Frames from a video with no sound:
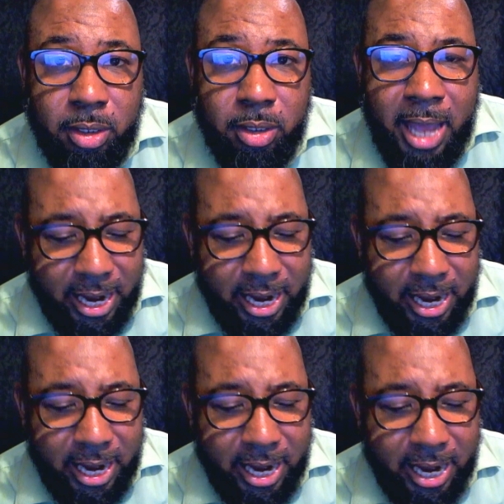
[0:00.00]
How are they
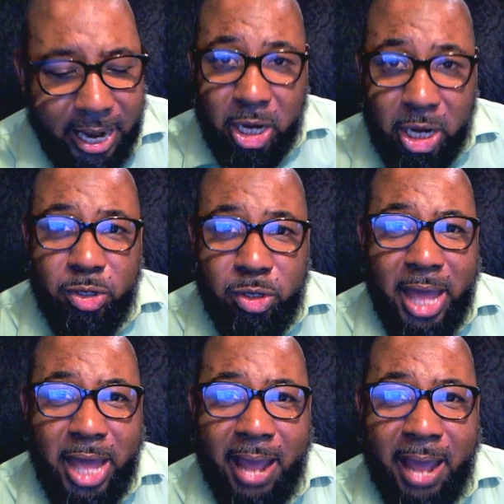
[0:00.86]
going to tell you
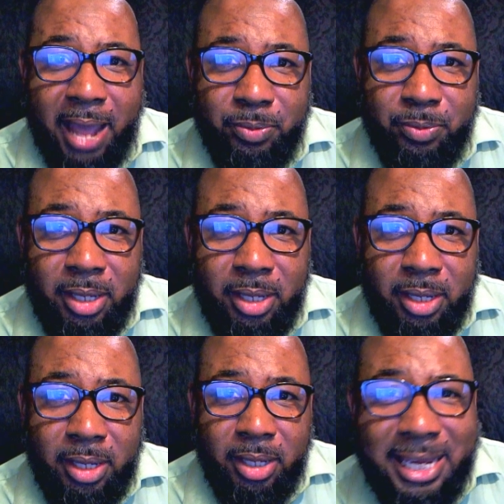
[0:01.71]
that, and
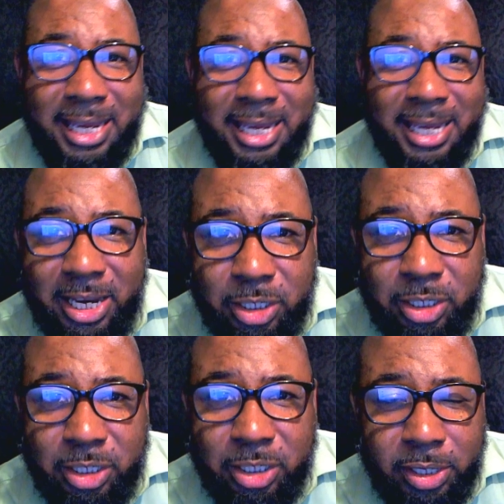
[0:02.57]
they didn't get a chance to
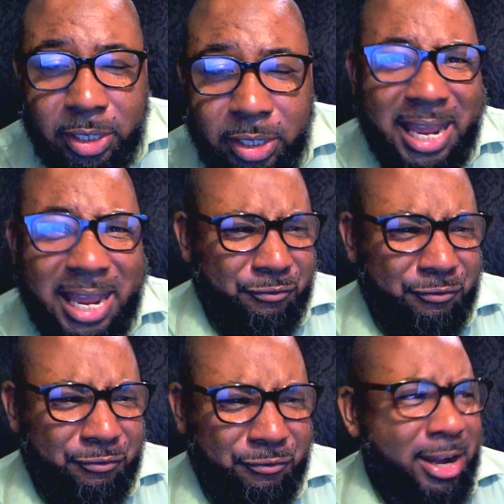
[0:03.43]
talk to him? They didn't
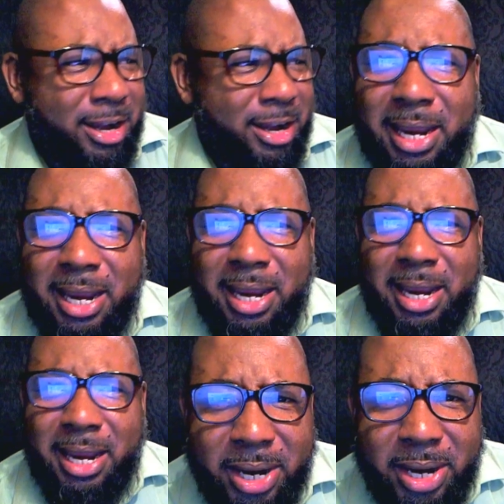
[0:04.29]
follow that man
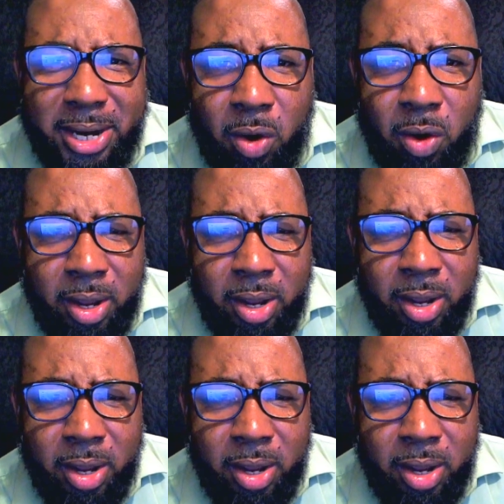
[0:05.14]
everywhere he go.